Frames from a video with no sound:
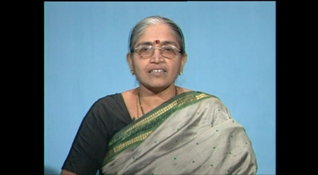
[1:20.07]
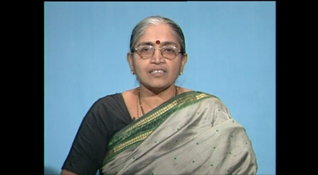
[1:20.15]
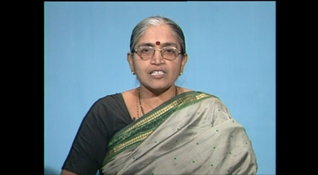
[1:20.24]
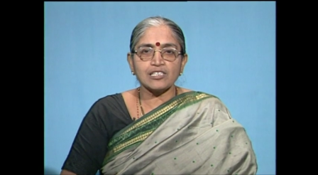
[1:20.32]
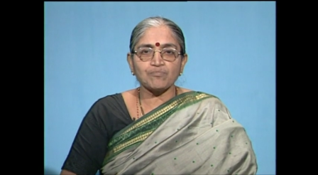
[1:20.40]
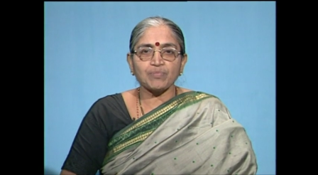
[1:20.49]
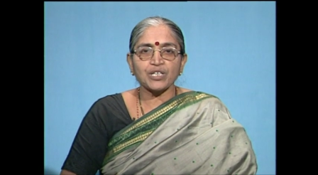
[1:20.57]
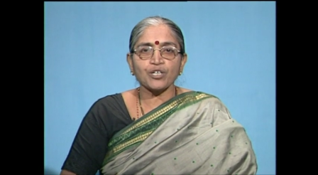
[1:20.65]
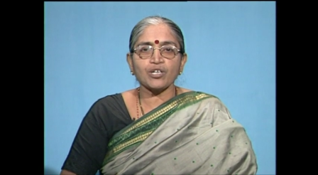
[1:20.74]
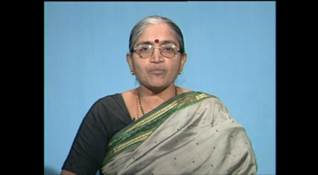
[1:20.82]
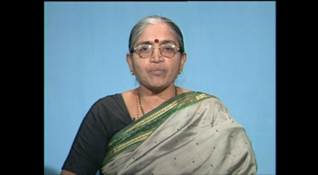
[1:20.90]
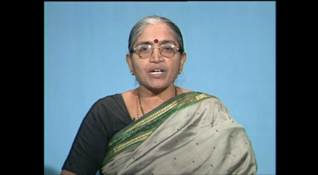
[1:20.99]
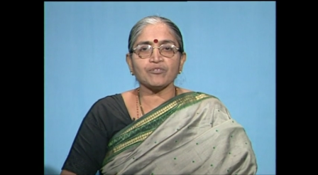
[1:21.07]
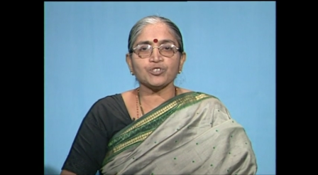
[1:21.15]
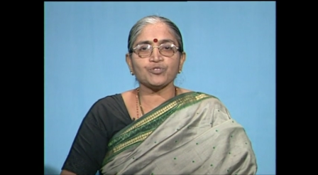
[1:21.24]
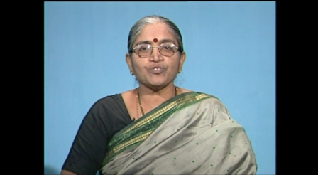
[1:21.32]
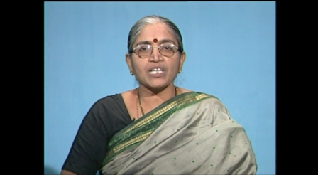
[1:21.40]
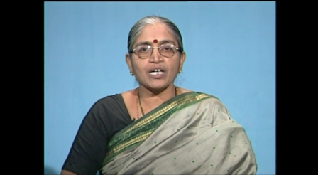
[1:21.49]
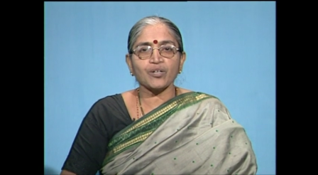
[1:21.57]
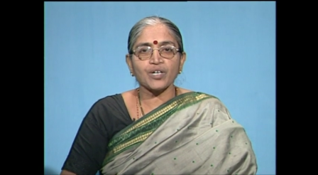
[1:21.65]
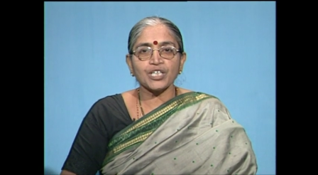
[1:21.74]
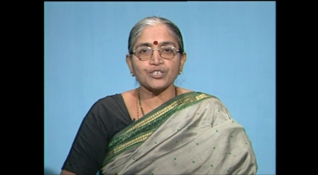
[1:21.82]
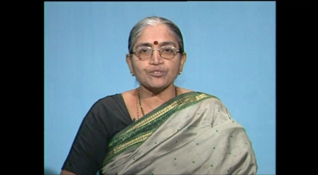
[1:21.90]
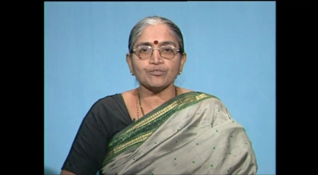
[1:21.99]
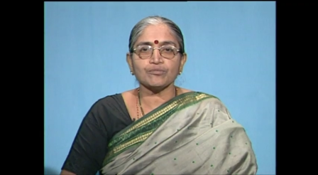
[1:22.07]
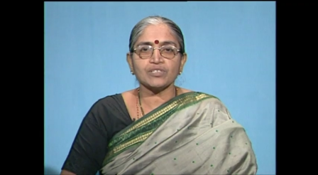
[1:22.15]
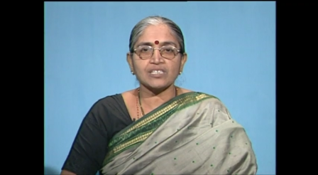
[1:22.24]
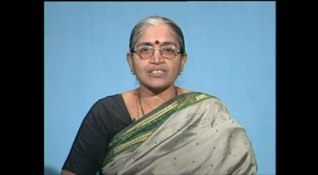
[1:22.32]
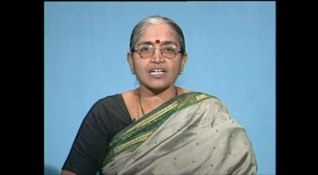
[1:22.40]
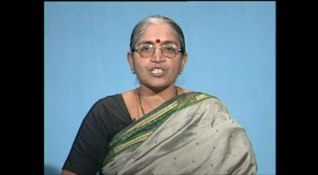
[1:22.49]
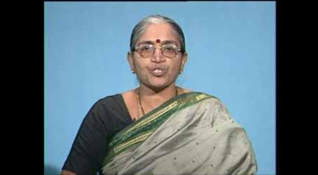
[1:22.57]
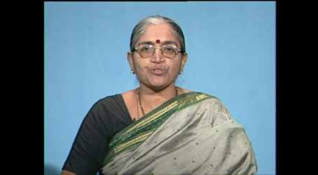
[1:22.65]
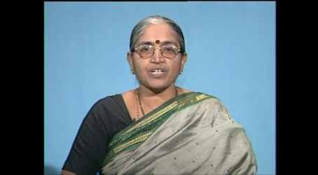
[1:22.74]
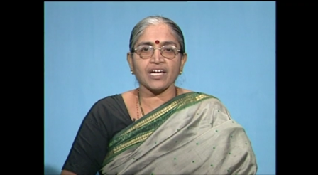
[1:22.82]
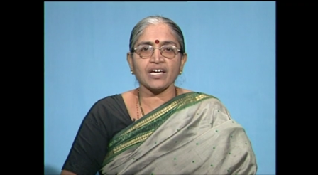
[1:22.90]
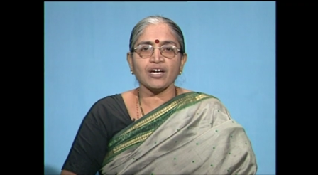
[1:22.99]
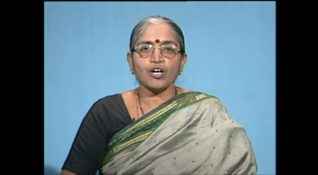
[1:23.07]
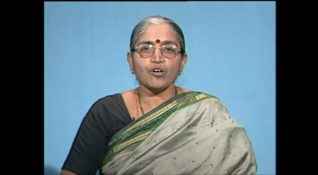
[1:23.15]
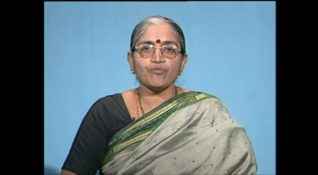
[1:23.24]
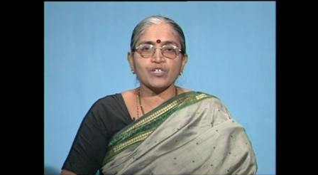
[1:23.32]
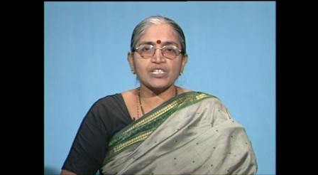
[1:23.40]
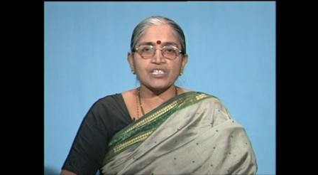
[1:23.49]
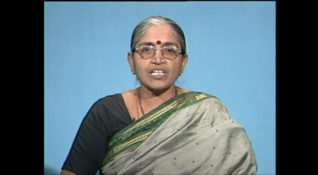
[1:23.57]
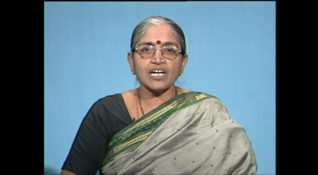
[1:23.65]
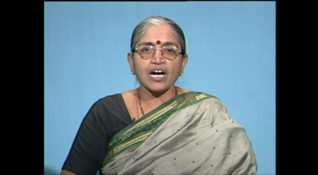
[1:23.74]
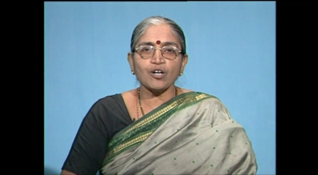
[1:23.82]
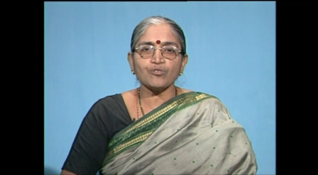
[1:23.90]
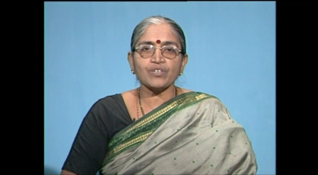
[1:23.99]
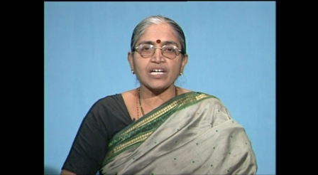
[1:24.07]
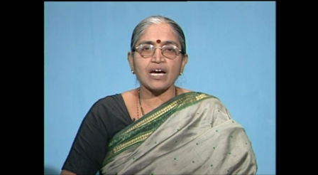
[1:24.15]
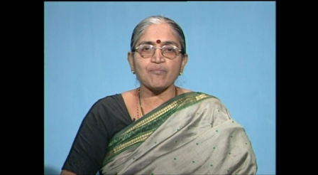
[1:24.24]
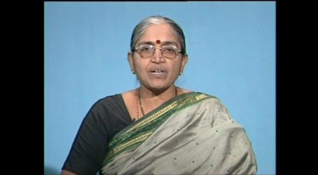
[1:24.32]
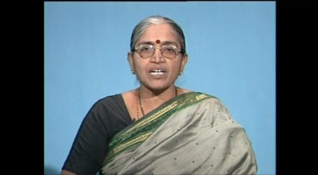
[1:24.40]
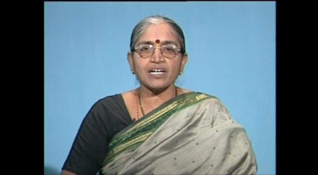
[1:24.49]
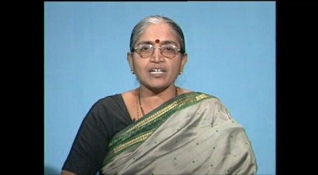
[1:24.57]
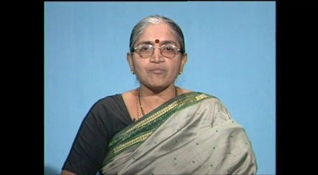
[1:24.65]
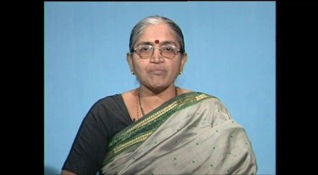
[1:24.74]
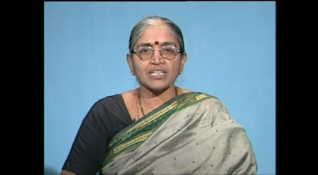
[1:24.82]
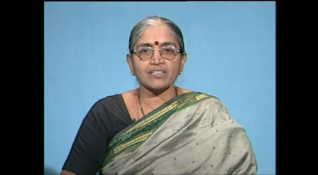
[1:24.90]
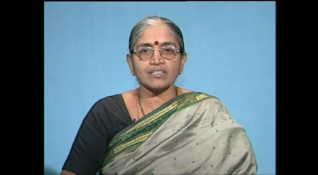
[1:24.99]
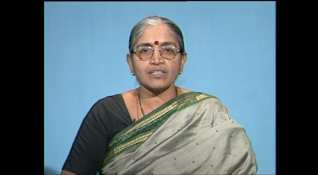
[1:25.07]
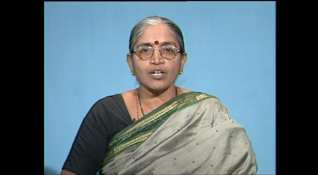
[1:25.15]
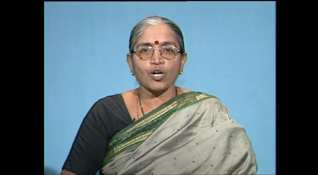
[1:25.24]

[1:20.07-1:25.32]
This particular play which we are going to discuss today, we see how the American myth